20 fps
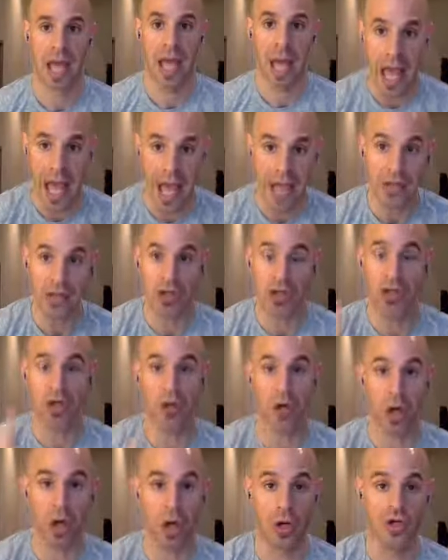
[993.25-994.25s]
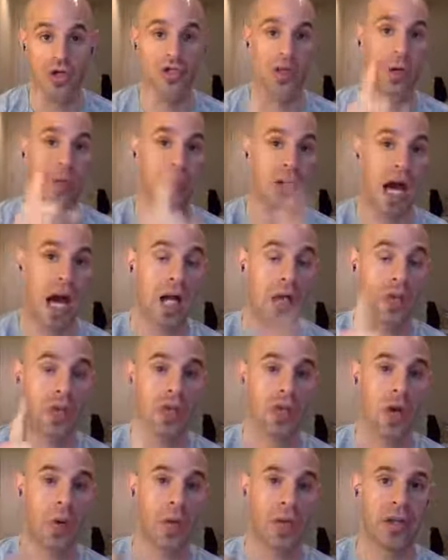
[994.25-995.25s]
And you're also not
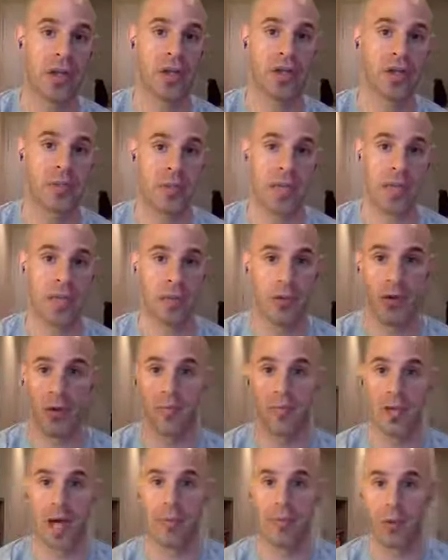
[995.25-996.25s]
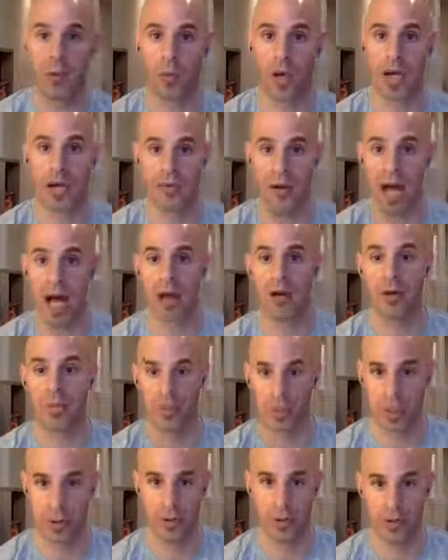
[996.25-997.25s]
showing those people the proper way of how to
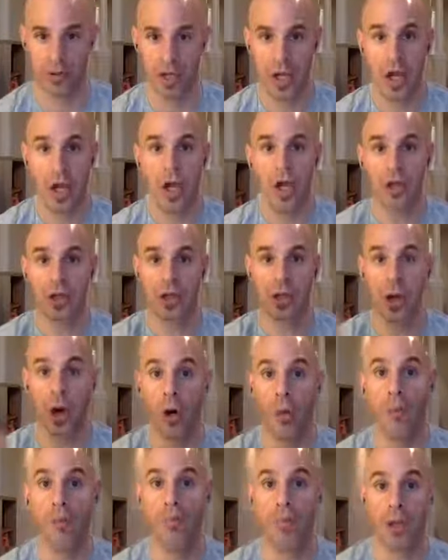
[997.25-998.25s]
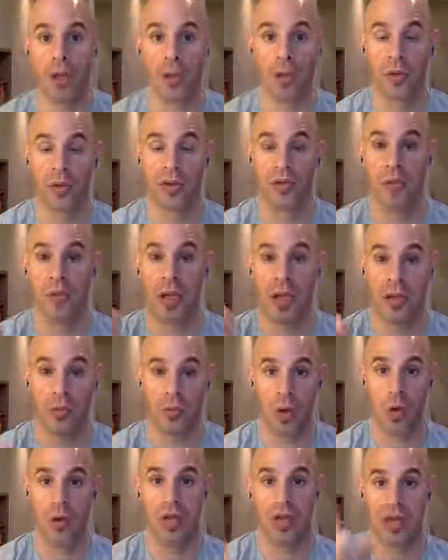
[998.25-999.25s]
build. You don't build through
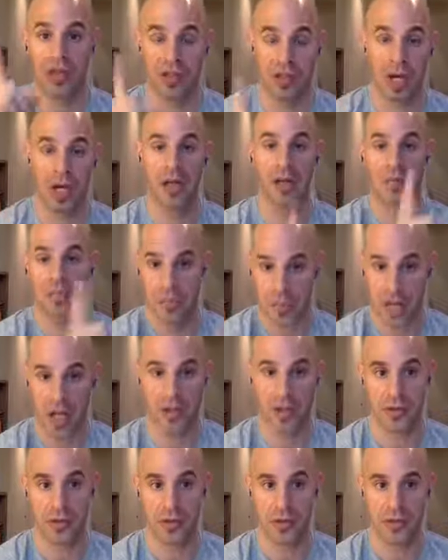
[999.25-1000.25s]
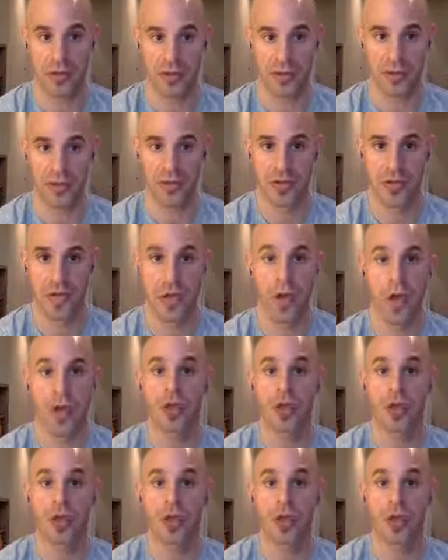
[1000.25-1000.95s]
enrolling a ton of product users.